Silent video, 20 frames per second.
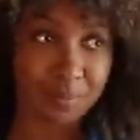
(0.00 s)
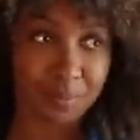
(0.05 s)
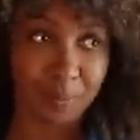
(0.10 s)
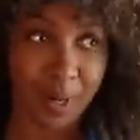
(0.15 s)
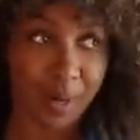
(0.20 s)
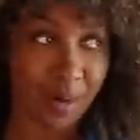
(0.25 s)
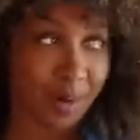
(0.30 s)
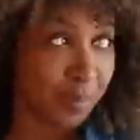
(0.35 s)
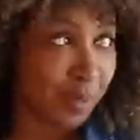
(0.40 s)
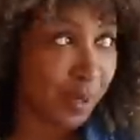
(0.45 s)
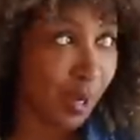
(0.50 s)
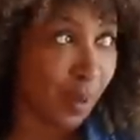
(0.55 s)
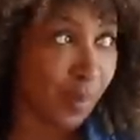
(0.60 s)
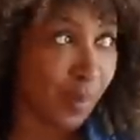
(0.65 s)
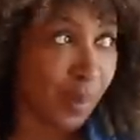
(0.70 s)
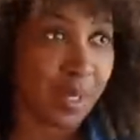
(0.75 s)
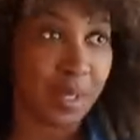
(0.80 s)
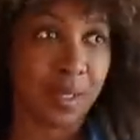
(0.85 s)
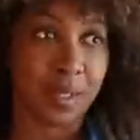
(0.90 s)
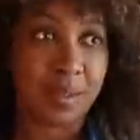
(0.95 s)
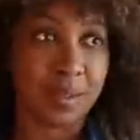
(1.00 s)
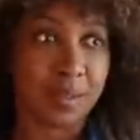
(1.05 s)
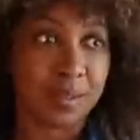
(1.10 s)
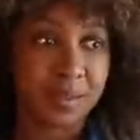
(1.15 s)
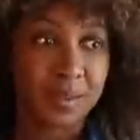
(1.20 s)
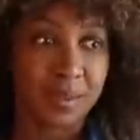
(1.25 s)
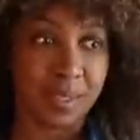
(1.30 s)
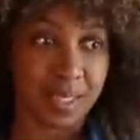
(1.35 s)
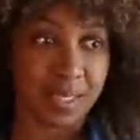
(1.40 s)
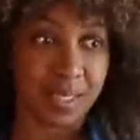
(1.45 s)
where I'm going,
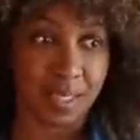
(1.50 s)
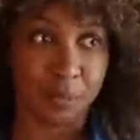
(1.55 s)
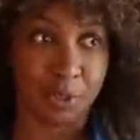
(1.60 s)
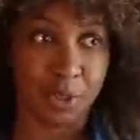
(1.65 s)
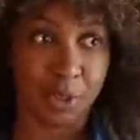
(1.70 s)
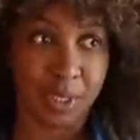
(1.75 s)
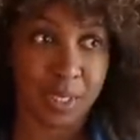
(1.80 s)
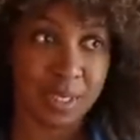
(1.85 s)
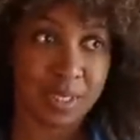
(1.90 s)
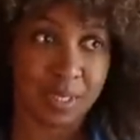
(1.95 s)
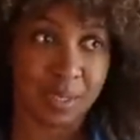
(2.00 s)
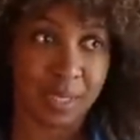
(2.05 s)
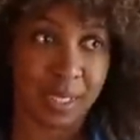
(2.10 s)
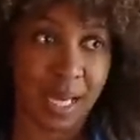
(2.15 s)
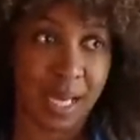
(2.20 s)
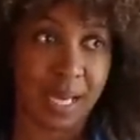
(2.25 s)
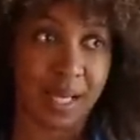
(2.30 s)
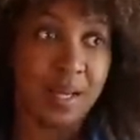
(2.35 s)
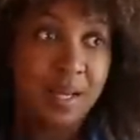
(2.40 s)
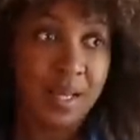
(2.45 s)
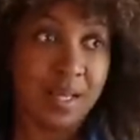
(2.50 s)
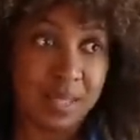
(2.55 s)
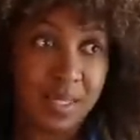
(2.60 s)
things I'm looking to get,